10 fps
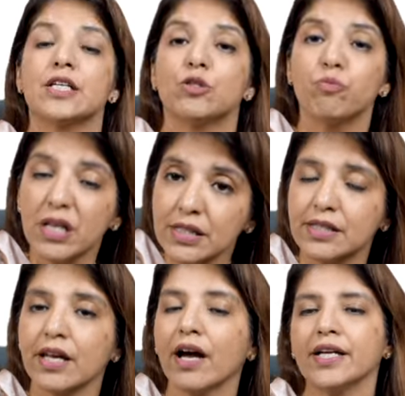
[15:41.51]
it means
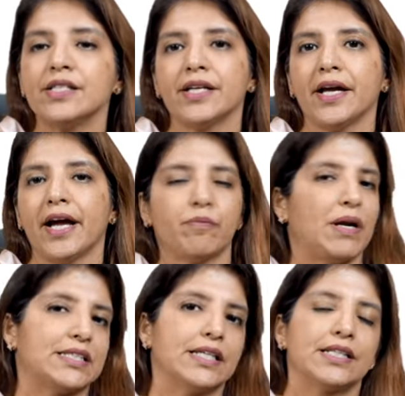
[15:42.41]
they are hinting at
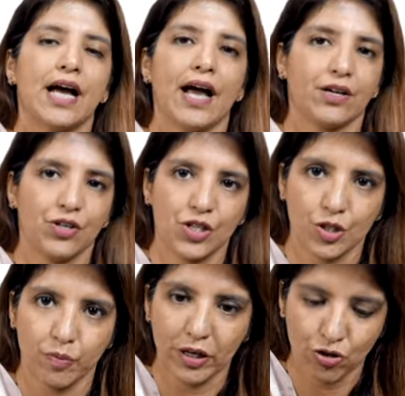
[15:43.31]
placenta accreta
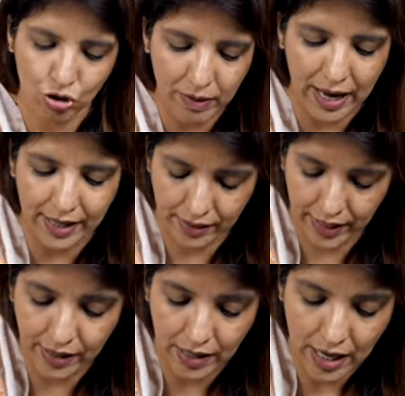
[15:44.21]
spectrum and
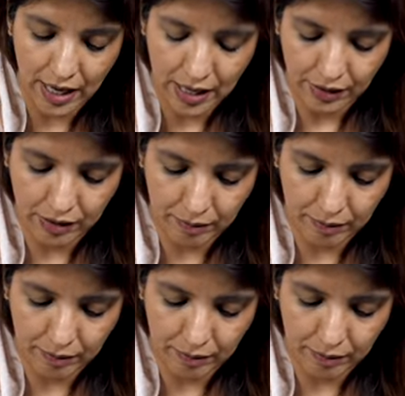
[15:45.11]
then the